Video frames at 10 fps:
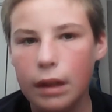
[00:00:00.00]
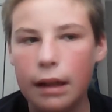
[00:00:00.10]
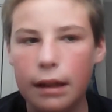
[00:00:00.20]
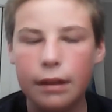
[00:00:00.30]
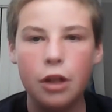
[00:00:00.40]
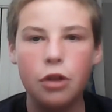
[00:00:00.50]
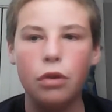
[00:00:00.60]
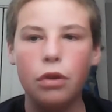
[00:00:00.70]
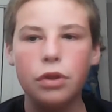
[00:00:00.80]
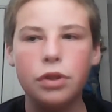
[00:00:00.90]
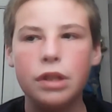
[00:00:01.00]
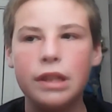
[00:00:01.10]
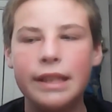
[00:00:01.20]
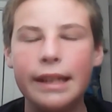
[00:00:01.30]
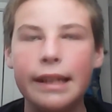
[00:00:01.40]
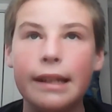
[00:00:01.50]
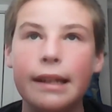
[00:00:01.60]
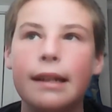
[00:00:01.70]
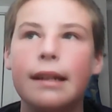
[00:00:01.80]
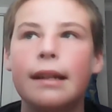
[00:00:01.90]
the Colts didn't
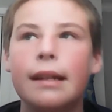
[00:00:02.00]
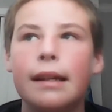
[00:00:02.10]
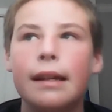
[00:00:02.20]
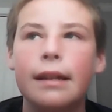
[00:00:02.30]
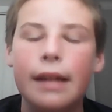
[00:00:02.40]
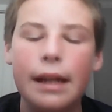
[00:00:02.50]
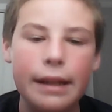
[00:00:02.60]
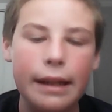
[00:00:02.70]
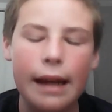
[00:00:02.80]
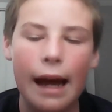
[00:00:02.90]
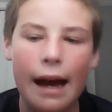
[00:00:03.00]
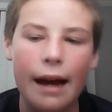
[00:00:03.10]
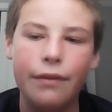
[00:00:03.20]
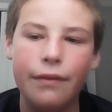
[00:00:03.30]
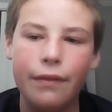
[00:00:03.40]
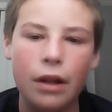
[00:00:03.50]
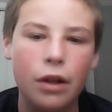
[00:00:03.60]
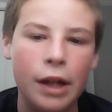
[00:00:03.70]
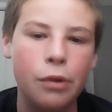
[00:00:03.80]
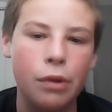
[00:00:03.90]
have a
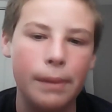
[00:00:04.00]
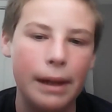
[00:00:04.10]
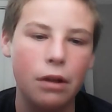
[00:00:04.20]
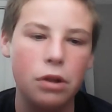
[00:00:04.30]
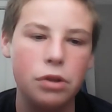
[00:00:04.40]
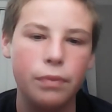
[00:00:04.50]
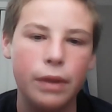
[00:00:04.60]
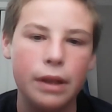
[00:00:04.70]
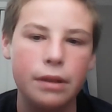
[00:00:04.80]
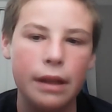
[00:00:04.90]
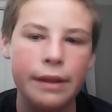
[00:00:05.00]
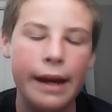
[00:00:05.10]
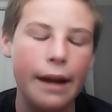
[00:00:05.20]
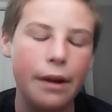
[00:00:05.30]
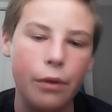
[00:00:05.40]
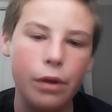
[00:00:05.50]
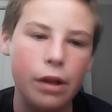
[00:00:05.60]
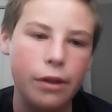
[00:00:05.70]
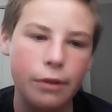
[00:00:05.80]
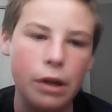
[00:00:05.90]
great quarterback in Carson Wentz. They had no one
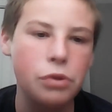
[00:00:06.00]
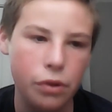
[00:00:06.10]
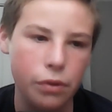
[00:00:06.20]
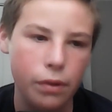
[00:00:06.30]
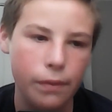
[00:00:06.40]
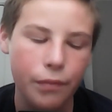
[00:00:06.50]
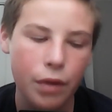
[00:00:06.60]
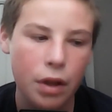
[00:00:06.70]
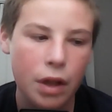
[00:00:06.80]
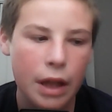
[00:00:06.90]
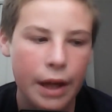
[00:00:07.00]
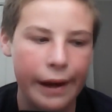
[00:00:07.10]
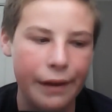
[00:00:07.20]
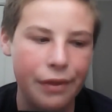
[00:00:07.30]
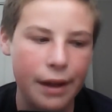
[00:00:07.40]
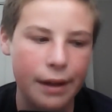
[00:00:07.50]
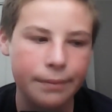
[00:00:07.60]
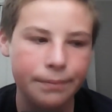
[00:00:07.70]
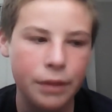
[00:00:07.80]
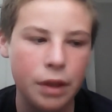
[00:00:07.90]
to throw to. And I
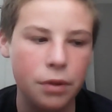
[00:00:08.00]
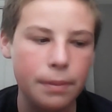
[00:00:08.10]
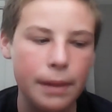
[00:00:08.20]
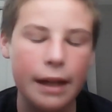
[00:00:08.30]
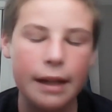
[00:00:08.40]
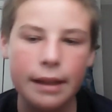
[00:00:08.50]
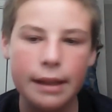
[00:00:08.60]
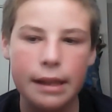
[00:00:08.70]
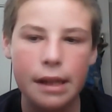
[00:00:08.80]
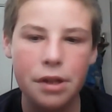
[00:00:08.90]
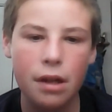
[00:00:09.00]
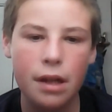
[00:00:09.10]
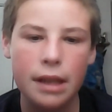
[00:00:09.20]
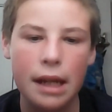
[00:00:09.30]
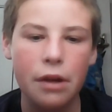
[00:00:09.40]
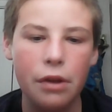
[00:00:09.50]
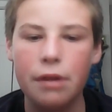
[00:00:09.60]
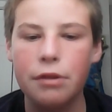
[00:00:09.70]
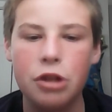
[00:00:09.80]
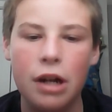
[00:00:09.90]
think the Colts made a good decision, because I know
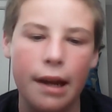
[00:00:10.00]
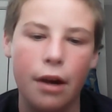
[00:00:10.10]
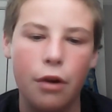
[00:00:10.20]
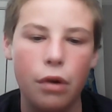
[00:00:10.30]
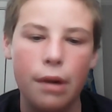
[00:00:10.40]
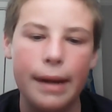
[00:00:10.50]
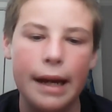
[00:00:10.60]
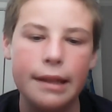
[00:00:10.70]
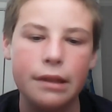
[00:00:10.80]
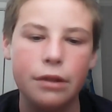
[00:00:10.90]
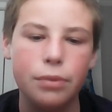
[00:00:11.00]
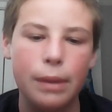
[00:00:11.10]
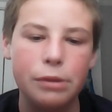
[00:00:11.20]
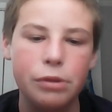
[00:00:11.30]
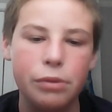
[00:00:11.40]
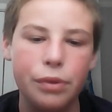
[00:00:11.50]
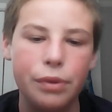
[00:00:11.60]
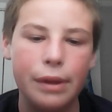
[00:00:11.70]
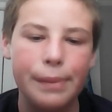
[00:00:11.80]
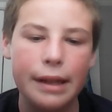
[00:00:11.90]
they were trying to get a quarterback in those round 2 and
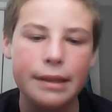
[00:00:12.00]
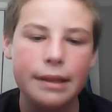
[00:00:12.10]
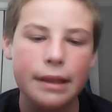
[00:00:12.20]
3 picks.